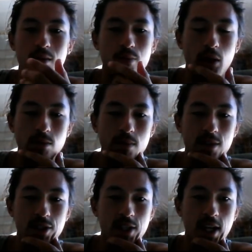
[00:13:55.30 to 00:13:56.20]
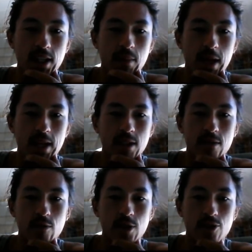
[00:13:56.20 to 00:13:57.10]
Probably just take the massive
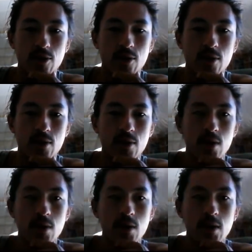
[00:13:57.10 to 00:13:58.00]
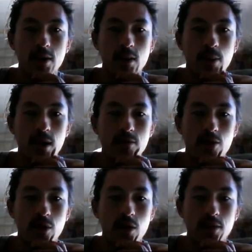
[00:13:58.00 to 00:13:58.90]
creature. It's above
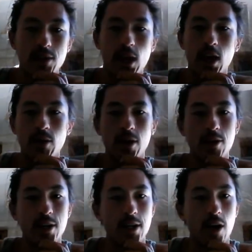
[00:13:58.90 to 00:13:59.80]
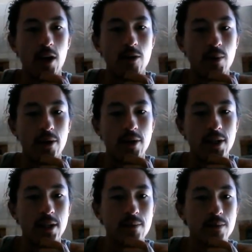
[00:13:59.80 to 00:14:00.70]
curve, it's high rarity, higher
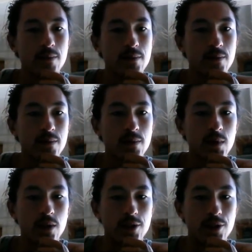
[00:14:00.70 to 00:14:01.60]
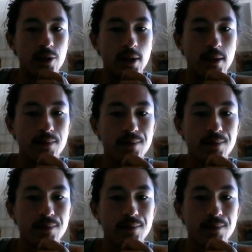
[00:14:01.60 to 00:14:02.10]
rarity. Let's do it.